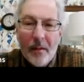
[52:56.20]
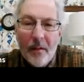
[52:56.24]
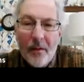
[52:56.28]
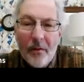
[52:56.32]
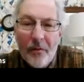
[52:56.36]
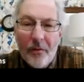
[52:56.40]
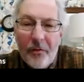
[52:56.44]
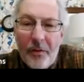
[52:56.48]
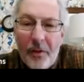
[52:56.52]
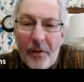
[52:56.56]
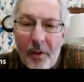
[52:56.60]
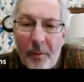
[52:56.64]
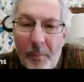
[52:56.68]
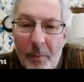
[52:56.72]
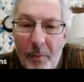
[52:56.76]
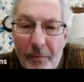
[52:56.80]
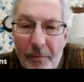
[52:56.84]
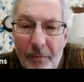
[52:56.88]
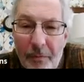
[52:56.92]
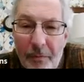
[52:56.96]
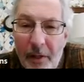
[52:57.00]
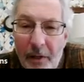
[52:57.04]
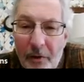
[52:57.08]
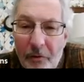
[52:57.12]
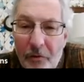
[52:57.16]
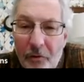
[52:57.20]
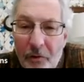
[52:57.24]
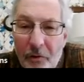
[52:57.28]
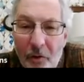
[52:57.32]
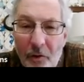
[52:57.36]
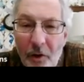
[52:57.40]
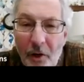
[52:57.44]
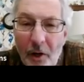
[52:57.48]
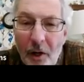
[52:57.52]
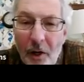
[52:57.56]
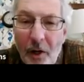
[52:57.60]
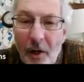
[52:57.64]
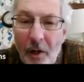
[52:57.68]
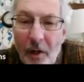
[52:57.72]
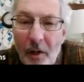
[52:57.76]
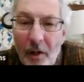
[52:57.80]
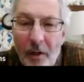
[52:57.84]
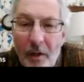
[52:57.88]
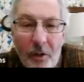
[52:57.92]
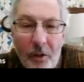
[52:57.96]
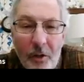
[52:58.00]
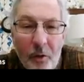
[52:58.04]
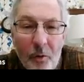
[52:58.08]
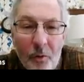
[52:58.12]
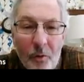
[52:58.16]
Does dehumidification coil
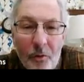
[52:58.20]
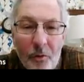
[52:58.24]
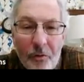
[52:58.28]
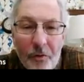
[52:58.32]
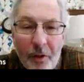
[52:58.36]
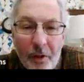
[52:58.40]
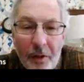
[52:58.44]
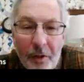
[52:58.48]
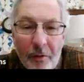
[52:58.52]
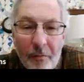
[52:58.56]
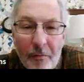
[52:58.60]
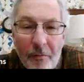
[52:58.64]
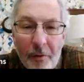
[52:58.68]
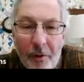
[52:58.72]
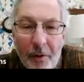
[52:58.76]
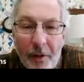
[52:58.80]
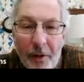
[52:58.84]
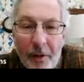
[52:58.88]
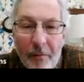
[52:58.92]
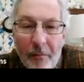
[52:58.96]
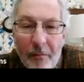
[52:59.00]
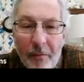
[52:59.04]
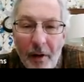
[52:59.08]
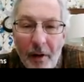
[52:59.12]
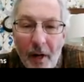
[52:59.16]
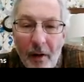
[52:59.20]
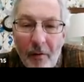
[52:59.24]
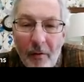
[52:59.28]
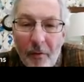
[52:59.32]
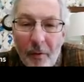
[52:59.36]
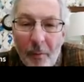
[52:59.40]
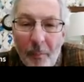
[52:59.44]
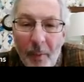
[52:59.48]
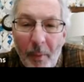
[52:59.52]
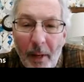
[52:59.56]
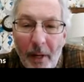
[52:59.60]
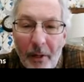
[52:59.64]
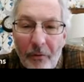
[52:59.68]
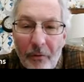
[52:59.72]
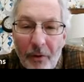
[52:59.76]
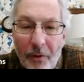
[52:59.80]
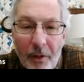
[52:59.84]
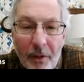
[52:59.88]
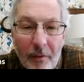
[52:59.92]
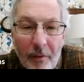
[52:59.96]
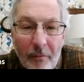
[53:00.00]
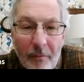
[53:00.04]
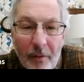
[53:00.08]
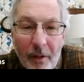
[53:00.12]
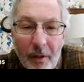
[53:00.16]
use a diverting valve or
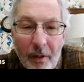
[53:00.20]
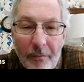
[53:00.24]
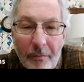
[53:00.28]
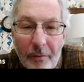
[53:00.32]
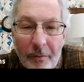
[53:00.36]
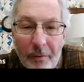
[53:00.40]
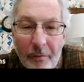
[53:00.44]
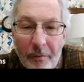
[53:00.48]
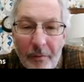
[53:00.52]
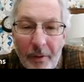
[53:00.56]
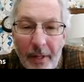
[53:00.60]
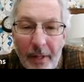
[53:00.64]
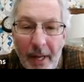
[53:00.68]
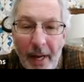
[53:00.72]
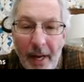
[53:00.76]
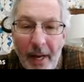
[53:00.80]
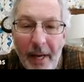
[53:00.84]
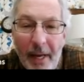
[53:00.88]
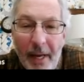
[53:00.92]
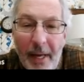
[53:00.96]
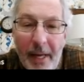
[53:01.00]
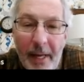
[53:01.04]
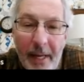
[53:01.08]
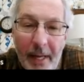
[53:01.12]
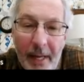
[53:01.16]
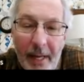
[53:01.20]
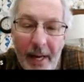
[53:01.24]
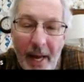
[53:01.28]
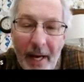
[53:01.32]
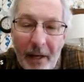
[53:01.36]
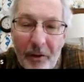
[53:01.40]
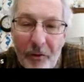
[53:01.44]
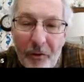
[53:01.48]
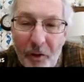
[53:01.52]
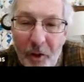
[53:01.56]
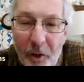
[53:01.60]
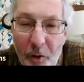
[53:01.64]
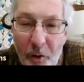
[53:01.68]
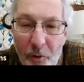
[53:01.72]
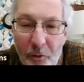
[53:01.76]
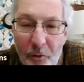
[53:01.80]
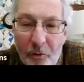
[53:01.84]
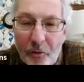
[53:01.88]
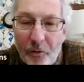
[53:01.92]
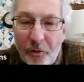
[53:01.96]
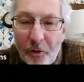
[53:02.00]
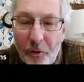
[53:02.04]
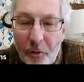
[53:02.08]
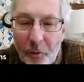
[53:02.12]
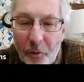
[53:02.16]
modulating valve? Yeah, it actually
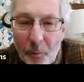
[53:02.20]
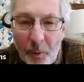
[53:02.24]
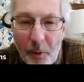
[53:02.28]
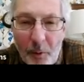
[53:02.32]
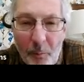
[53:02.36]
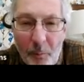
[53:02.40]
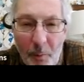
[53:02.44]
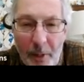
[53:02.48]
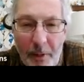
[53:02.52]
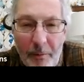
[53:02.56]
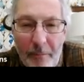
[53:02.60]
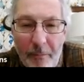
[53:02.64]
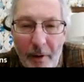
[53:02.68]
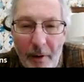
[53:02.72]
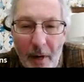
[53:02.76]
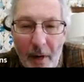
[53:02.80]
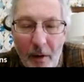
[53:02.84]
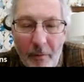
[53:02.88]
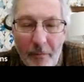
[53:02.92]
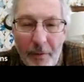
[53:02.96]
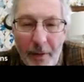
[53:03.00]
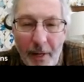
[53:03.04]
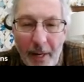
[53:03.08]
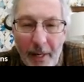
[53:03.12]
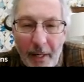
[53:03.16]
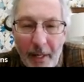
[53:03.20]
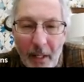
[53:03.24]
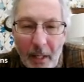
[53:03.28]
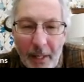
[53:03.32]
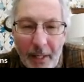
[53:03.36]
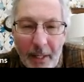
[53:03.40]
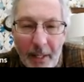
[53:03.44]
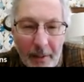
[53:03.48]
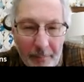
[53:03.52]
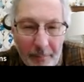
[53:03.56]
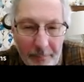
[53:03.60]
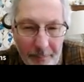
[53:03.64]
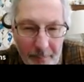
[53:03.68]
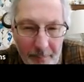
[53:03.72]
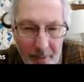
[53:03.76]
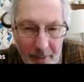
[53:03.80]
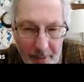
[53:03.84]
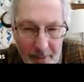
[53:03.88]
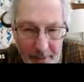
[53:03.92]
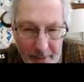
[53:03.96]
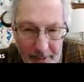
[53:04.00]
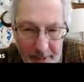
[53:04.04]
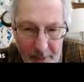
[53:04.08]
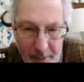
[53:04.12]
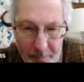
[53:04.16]
uses a 3-way valve, kind of like a
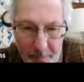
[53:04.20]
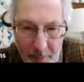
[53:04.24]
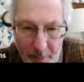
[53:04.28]
heat